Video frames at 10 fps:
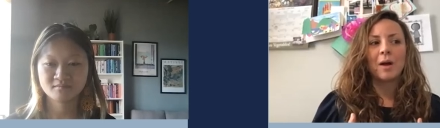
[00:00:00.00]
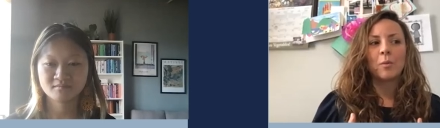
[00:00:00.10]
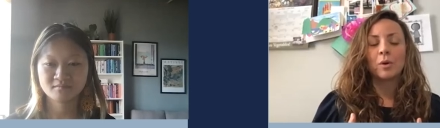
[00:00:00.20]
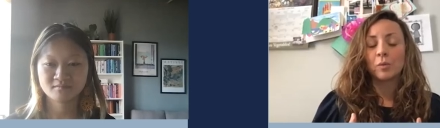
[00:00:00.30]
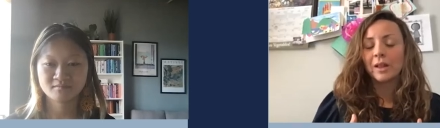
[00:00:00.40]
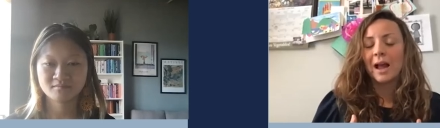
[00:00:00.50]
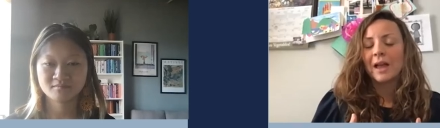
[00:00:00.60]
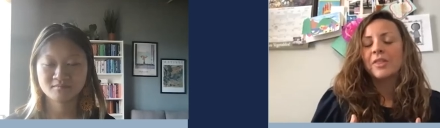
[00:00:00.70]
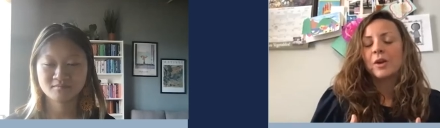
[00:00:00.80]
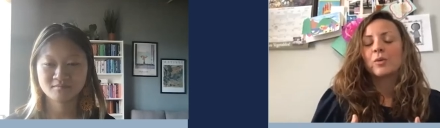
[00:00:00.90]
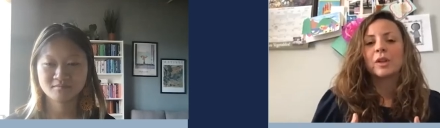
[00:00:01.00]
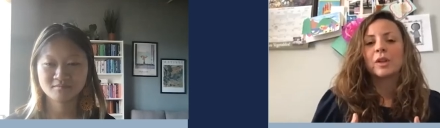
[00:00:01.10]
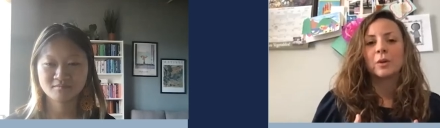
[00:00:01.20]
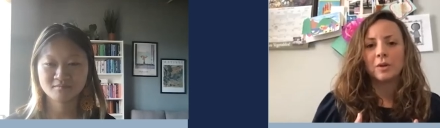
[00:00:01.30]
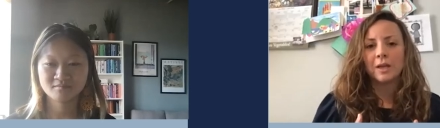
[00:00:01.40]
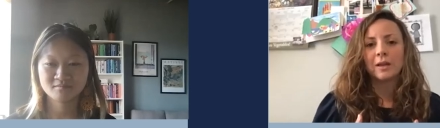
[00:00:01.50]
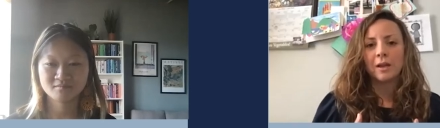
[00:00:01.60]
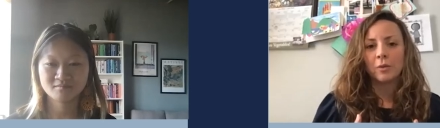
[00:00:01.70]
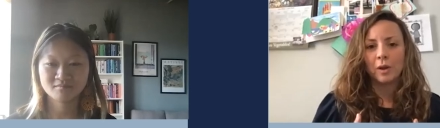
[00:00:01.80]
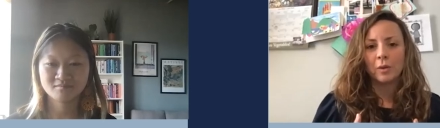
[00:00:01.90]
Speaker 1: we're re- i think we're really unique
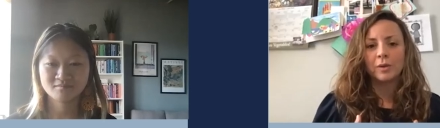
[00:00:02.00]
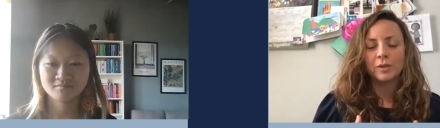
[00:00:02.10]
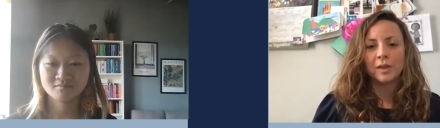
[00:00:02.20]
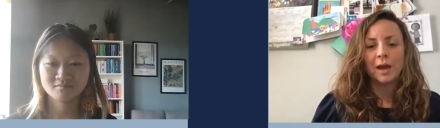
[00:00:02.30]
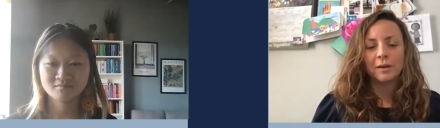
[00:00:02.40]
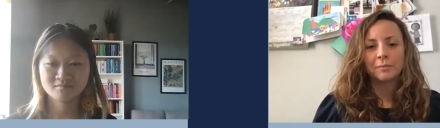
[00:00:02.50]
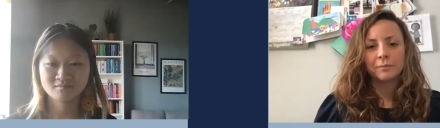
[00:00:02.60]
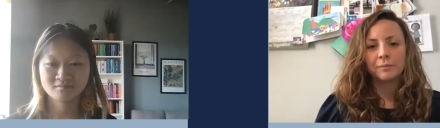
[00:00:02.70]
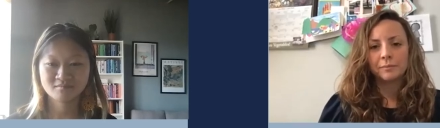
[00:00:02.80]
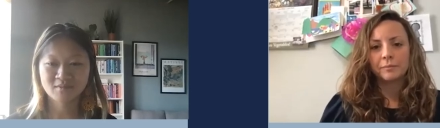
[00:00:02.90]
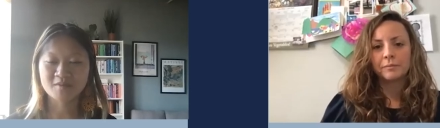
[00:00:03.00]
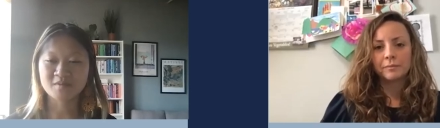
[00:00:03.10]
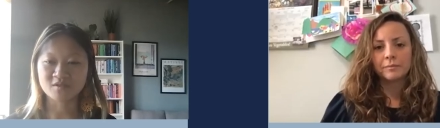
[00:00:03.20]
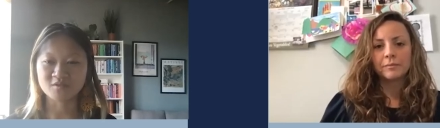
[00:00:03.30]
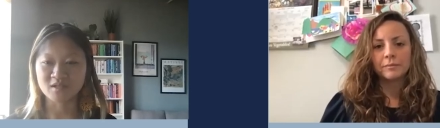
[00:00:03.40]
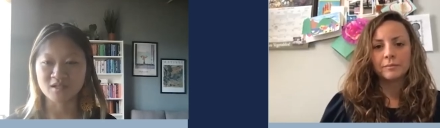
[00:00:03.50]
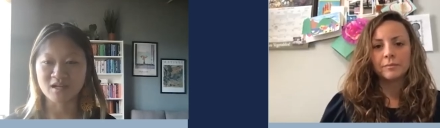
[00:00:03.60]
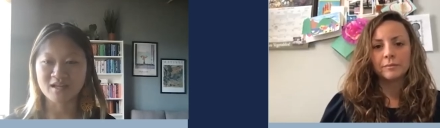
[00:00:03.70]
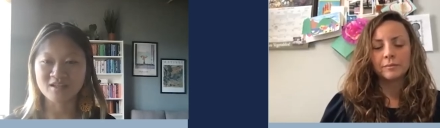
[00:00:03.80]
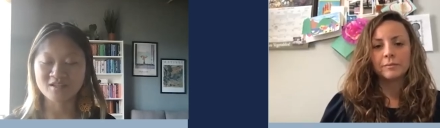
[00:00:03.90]
in the way we do that
Speaker 2: absolutely
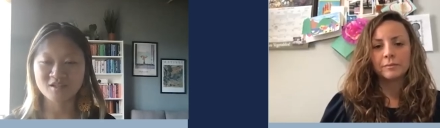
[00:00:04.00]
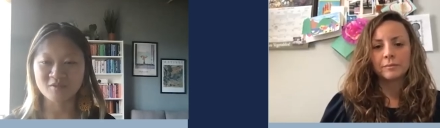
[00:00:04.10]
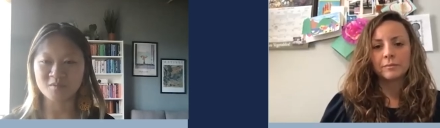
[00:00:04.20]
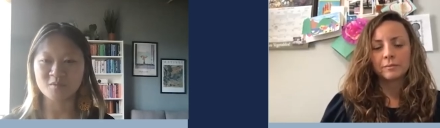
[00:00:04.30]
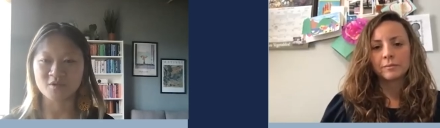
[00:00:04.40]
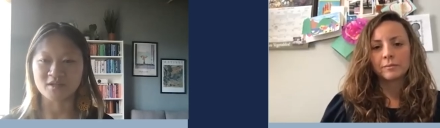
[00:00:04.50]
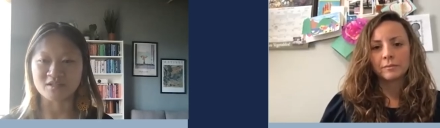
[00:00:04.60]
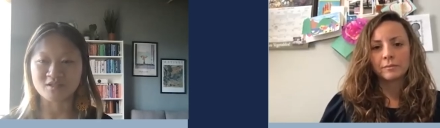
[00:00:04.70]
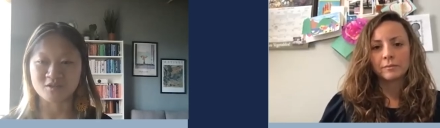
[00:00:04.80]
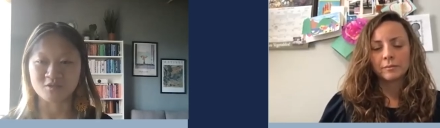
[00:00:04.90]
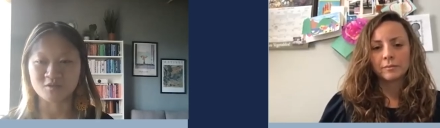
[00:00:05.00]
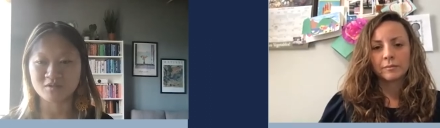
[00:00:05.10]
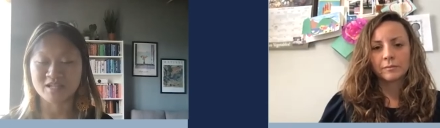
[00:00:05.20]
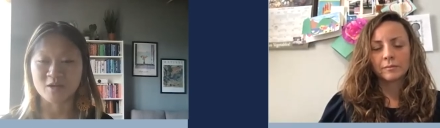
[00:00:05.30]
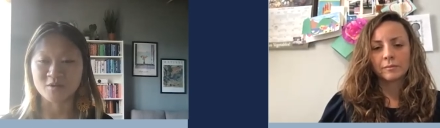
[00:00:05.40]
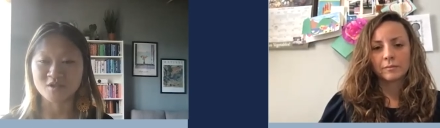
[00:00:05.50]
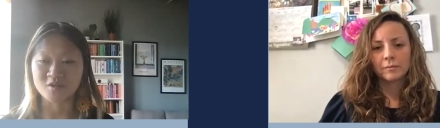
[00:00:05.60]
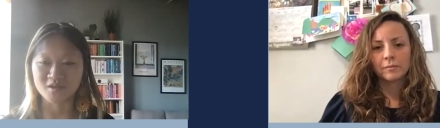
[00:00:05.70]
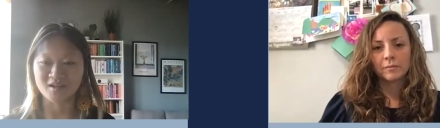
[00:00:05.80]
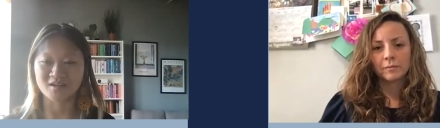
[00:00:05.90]
and i think it's so important to take what's
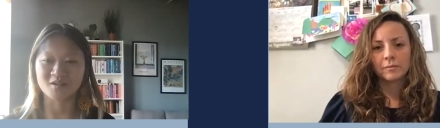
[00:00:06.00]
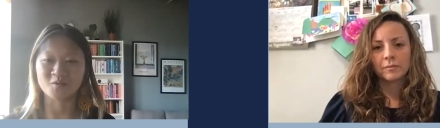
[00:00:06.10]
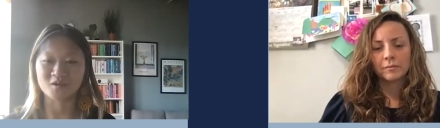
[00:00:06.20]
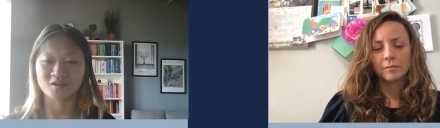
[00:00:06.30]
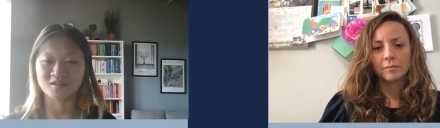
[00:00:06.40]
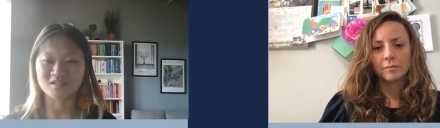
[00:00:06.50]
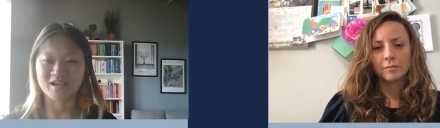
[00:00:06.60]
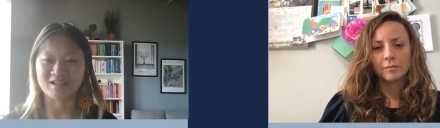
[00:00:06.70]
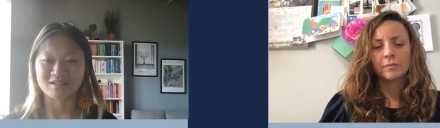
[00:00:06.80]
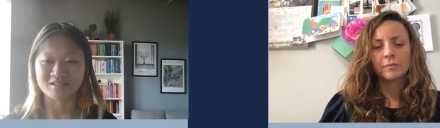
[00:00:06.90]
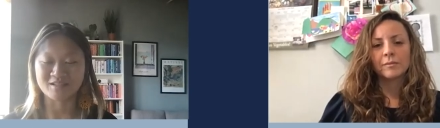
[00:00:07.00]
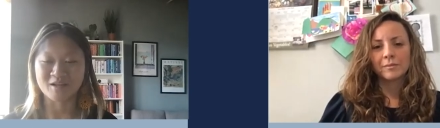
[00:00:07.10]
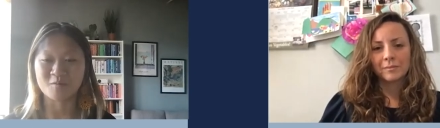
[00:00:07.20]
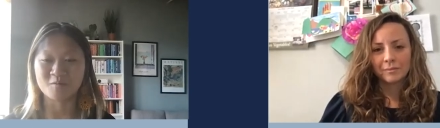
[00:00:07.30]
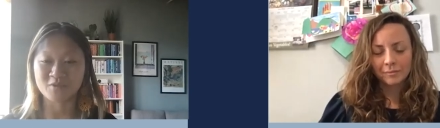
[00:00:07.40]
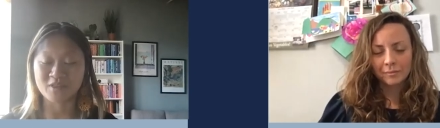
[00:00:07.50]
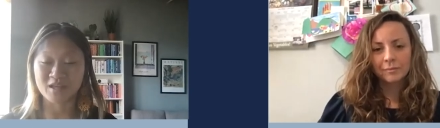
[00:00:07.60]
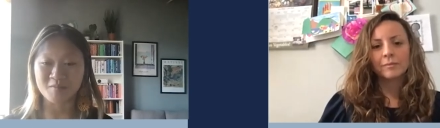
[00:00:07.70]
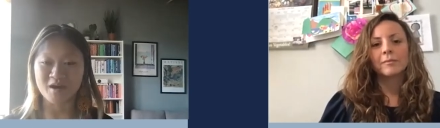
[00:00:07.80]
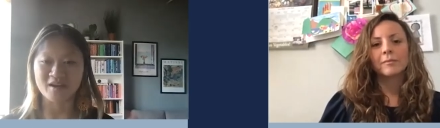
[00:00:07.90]
going on in the world and you know
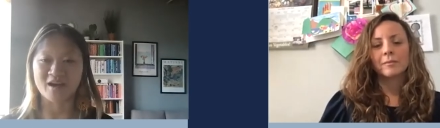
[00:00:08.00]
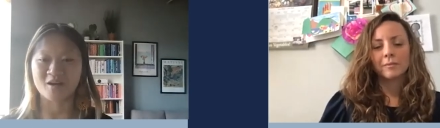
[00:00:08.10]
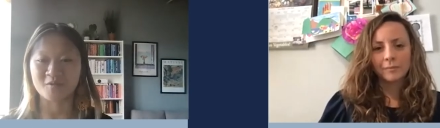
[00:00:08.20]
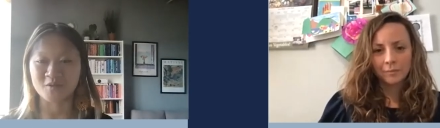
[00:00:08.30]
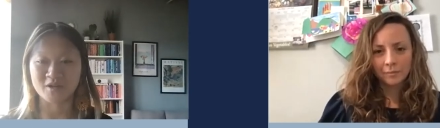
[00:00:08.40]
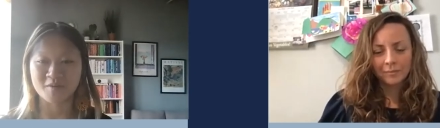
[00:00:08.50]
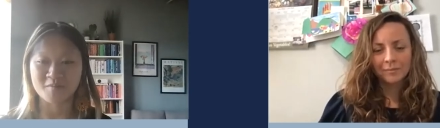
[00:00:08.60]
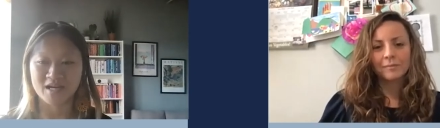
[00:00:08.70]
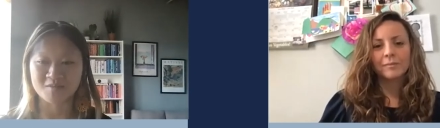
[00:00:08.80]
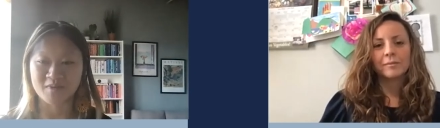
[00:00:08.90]
think about how your impact